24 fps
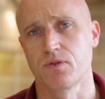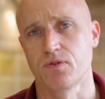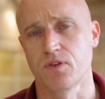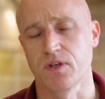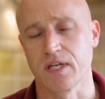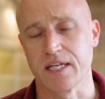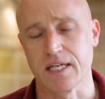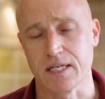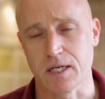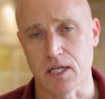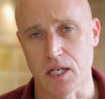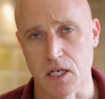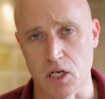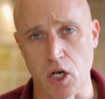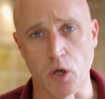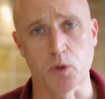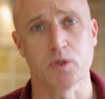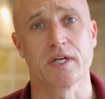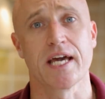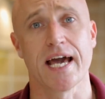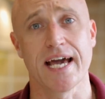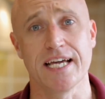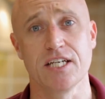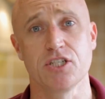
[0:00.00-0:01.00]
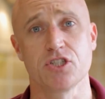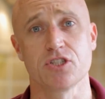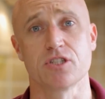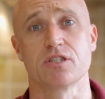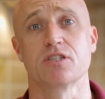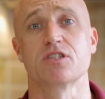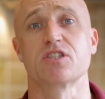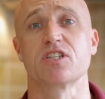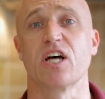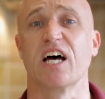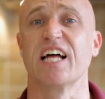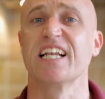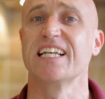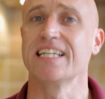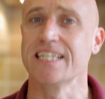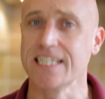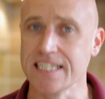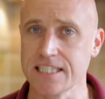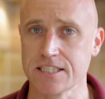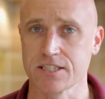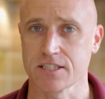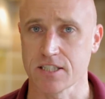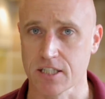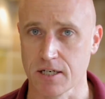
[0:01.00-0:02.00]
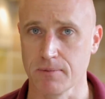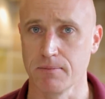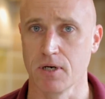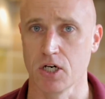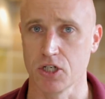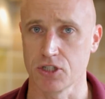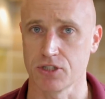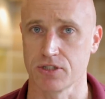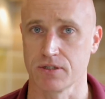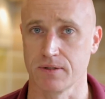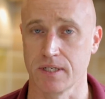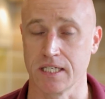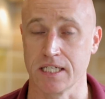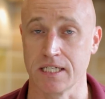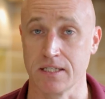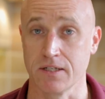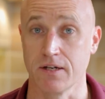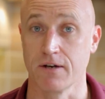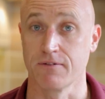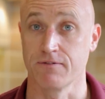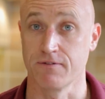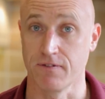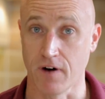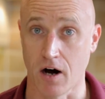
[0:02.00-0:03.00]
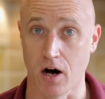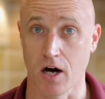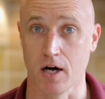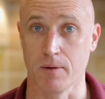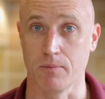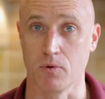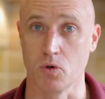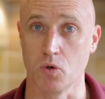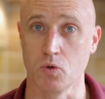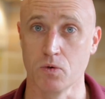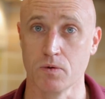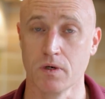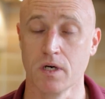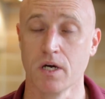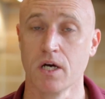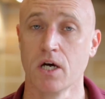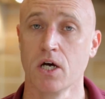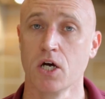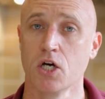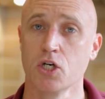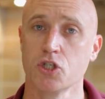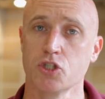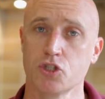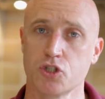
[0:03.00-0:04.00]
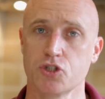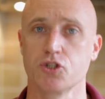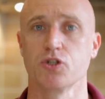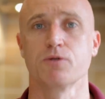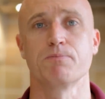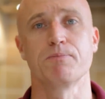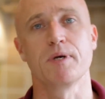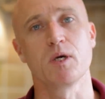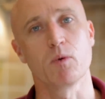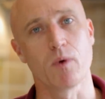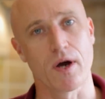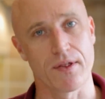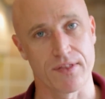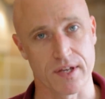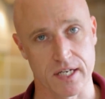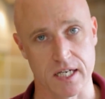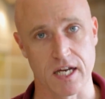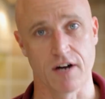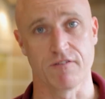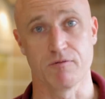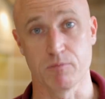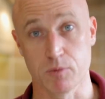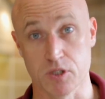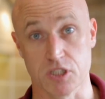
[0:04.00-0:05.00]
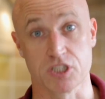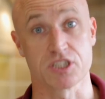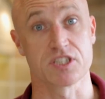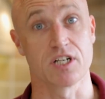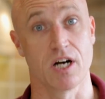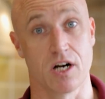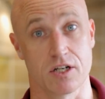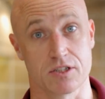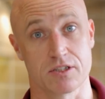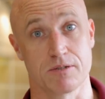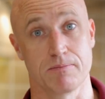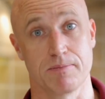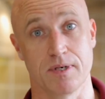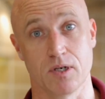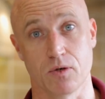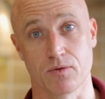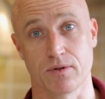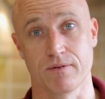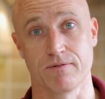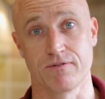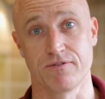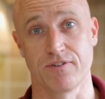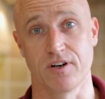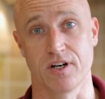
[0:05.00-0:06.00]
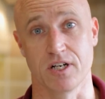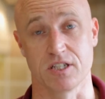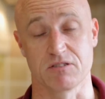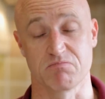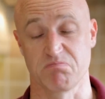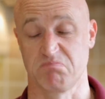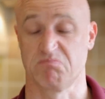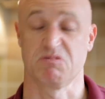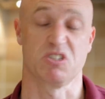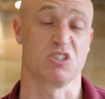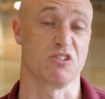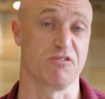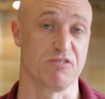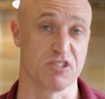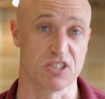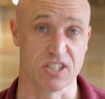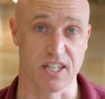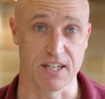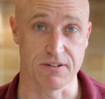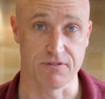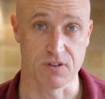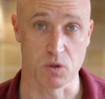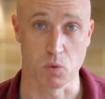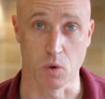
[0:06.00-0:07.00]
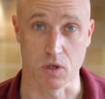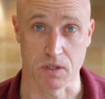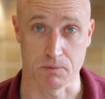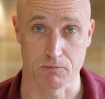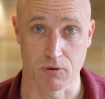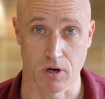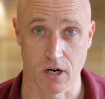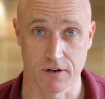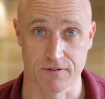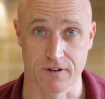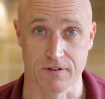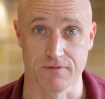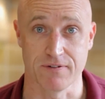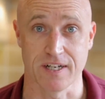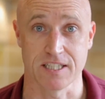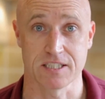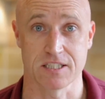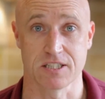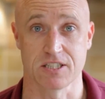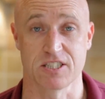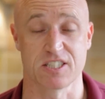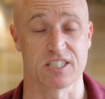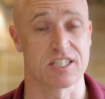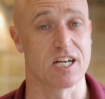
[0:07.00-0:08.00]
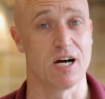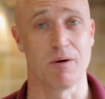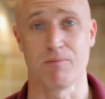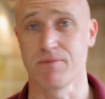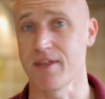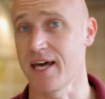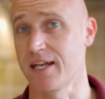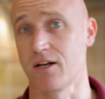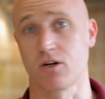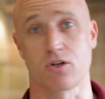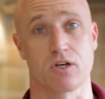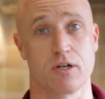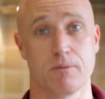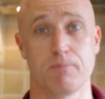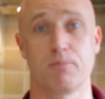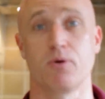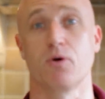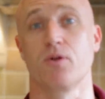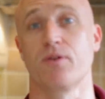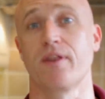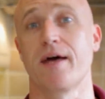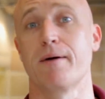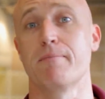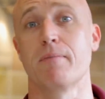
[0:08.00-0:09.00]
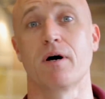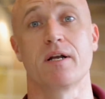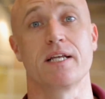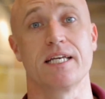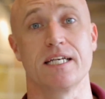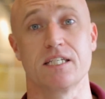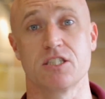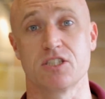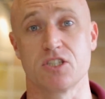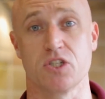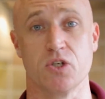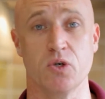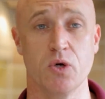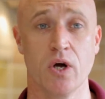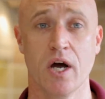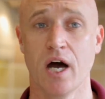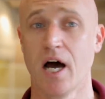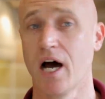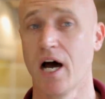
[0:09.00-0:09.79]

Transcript: the locations that are least commercially viable should be where the government start to build them first. Because obviously, if you want private investors to come, they're not going to put their money into